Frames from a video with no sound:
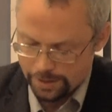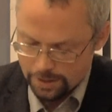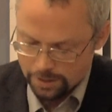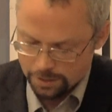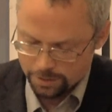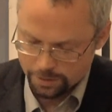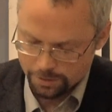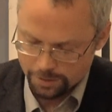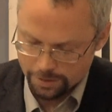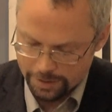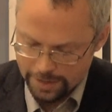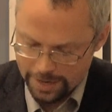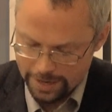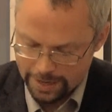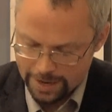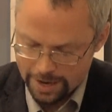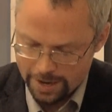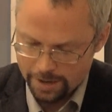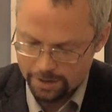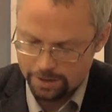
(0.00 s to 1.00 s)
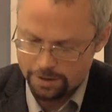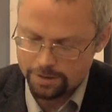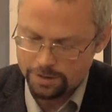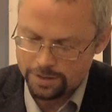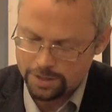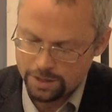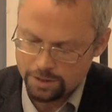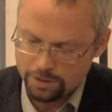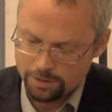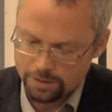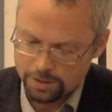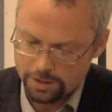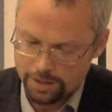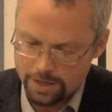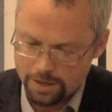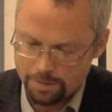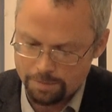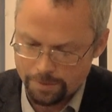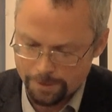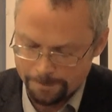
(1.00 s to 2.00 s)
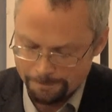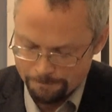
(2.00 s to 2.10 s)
so that they can continue to keep